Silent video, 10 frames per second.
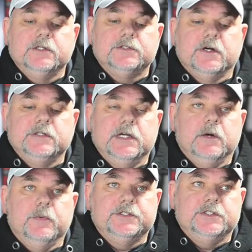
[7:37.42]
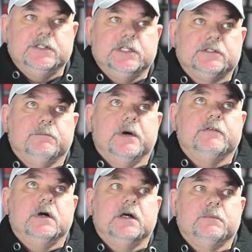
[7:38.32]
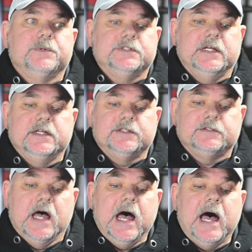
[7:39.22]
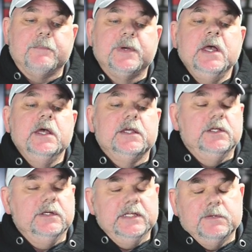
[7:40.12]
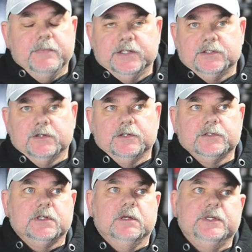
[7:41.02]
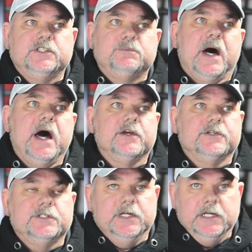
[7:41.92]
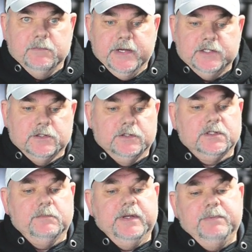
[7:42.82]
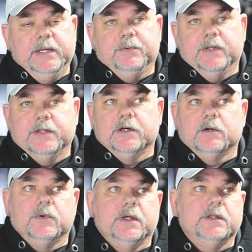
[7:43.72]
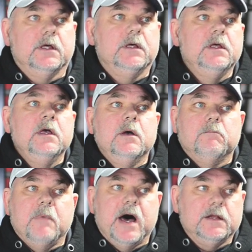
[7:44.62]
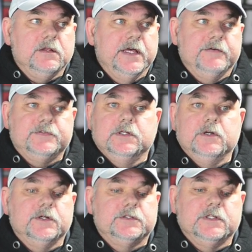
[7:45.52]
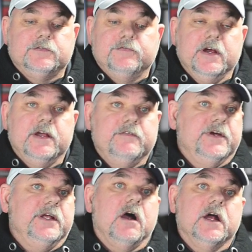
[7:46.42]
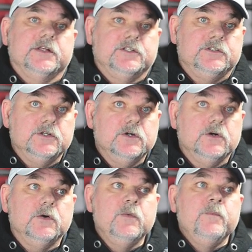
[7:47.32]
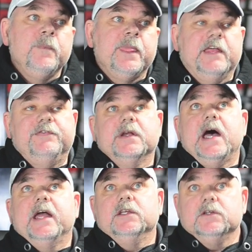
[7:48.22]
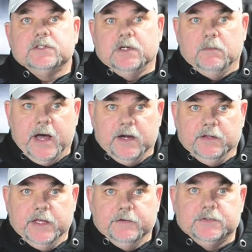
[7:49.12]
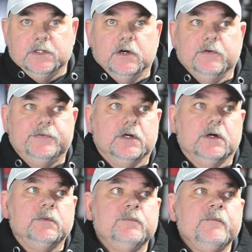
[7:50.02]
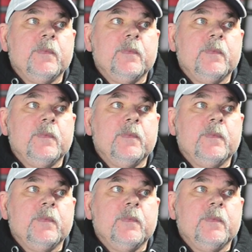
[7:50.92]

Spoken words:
you start dealing with shit that's above 100% at the top, you need to make sure there's going to be spotters. You need to make sure there's going to be people in there to run the monolift. You know, it's very, very hard to do if you're not using a monolift. You know, if you're,